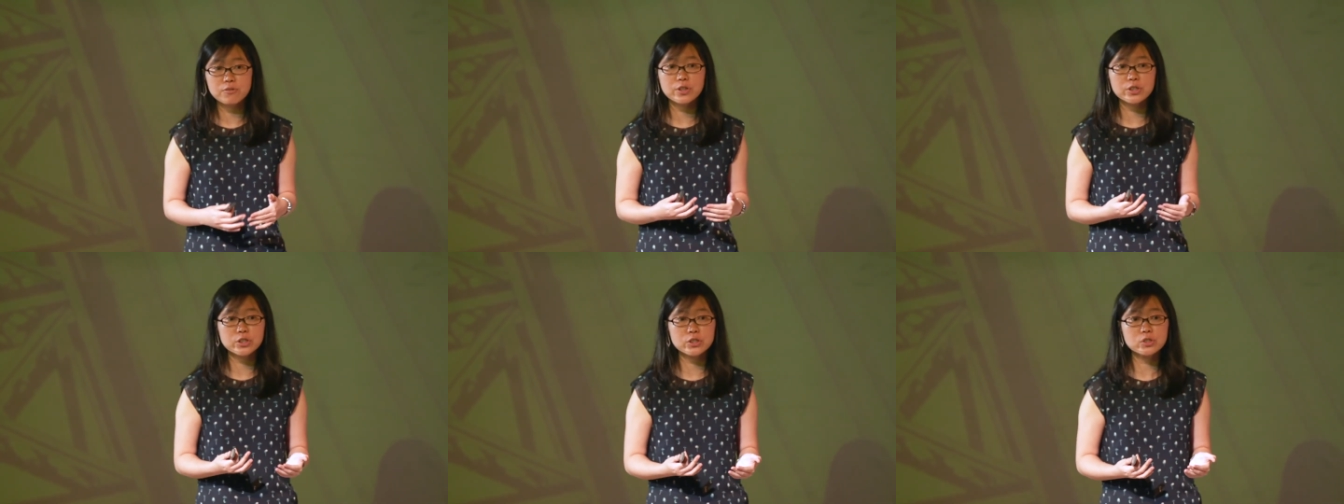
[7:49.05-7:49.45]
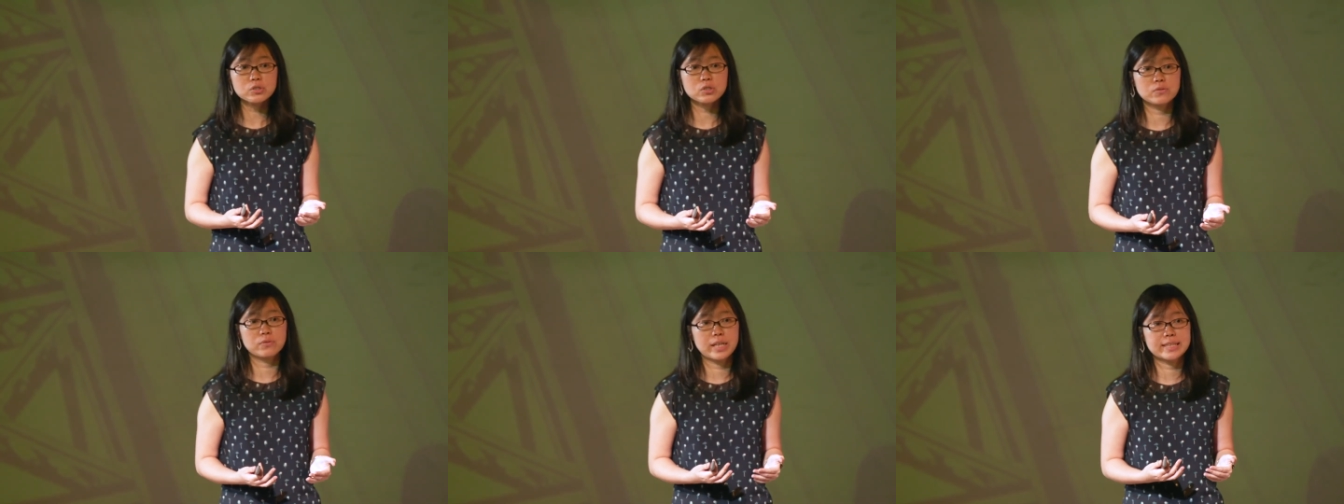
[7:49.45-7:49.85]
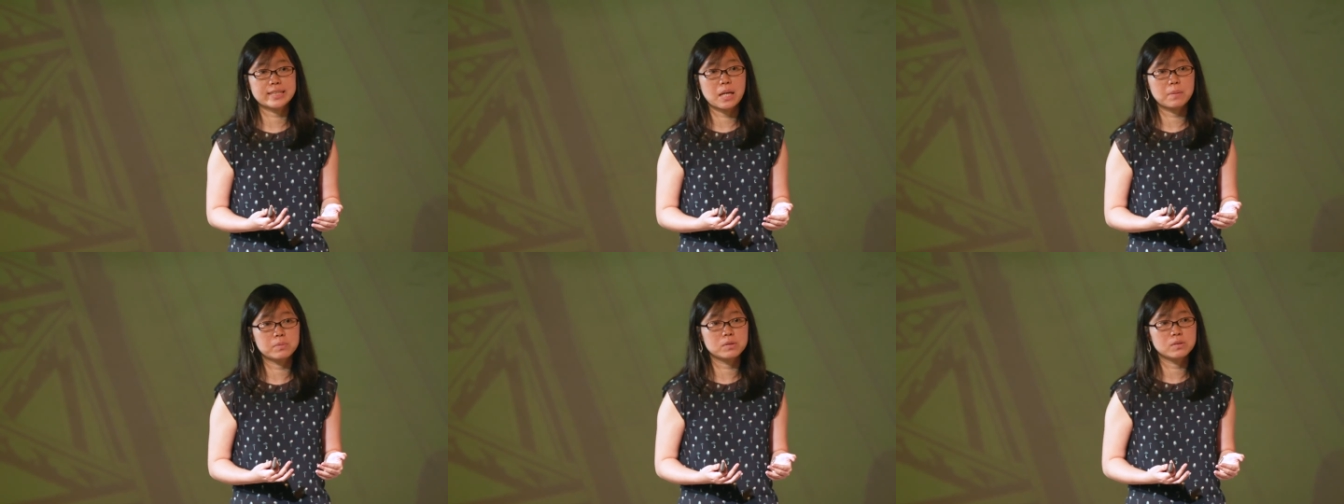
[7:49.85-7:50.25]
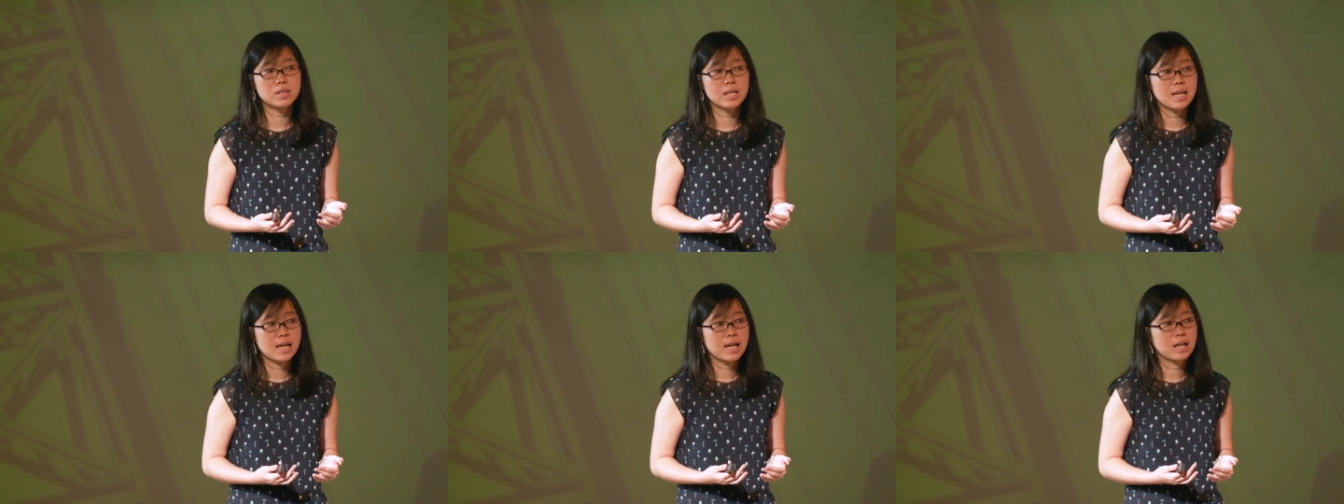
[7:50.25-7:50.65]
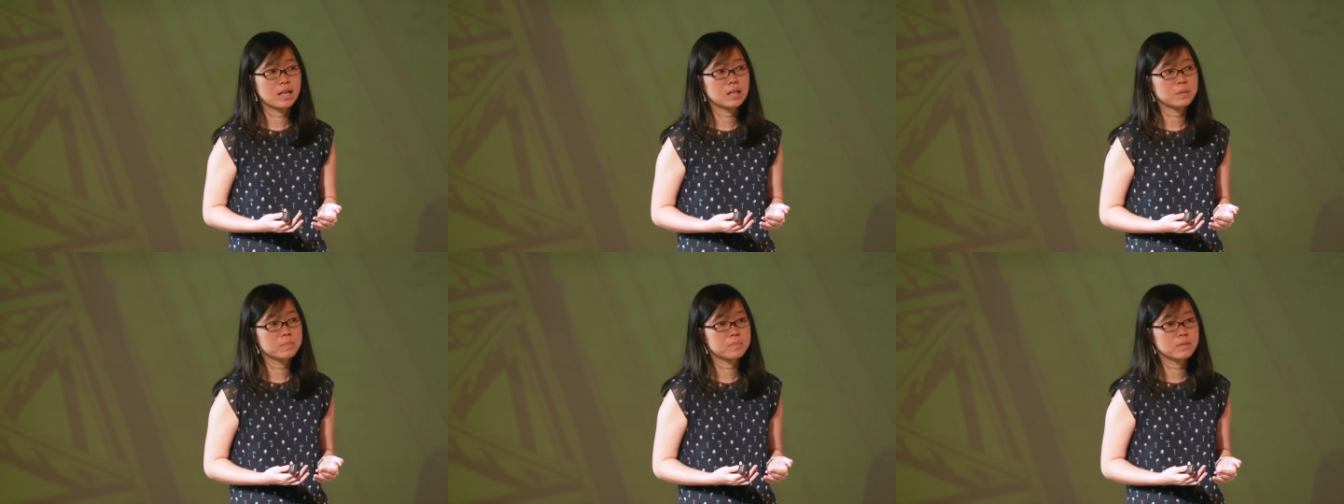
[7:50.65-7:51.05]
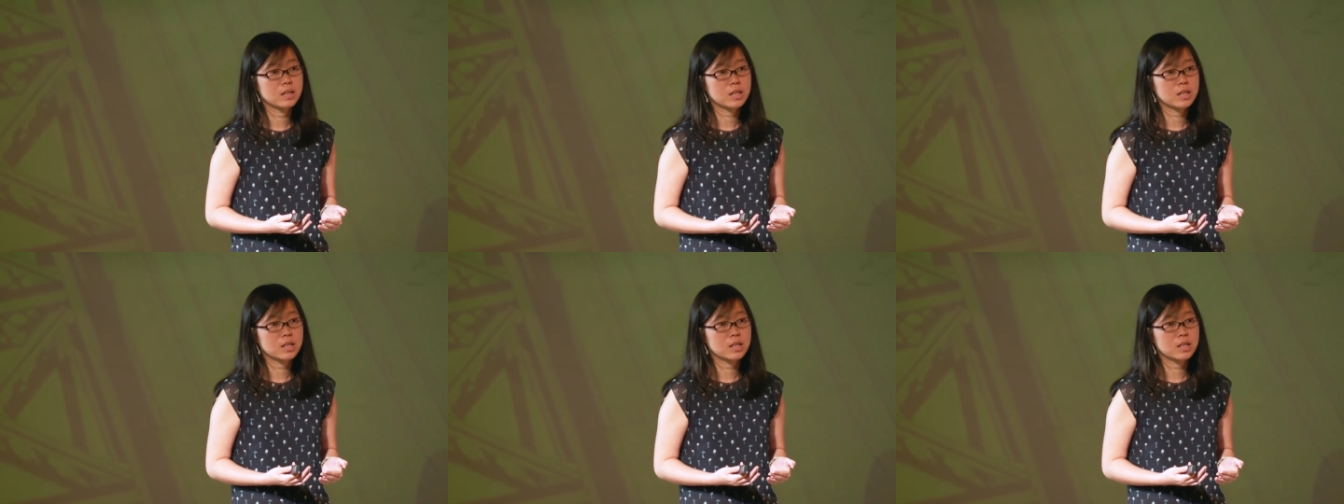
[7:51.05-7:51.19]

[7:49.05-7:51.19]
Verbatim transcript: for you to, for example, um,